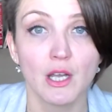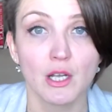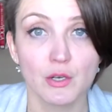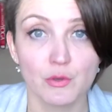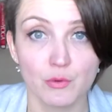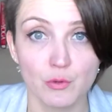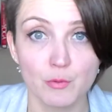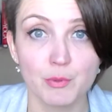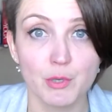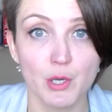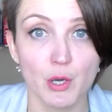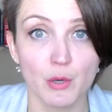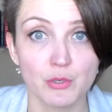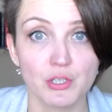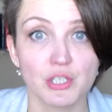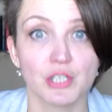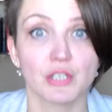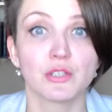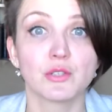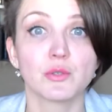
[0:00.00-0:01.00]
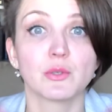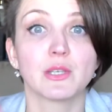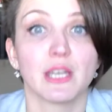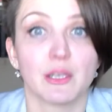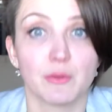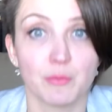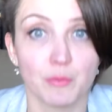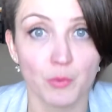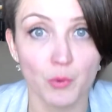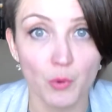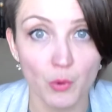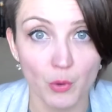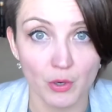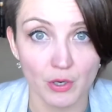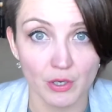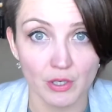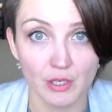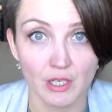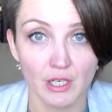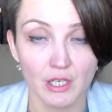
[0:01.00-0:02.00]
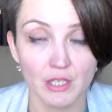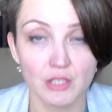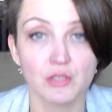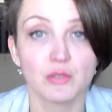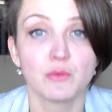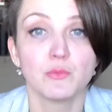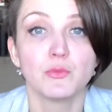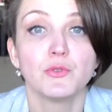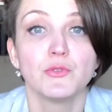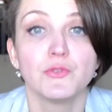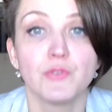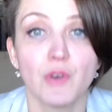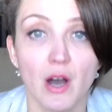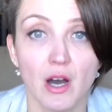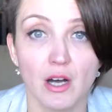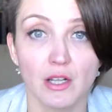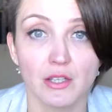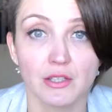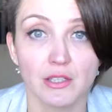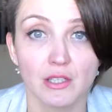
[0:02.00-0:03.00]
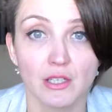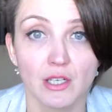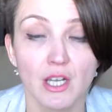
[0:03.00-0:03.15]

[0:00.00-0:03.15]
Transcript: group coaching to get more, to move on,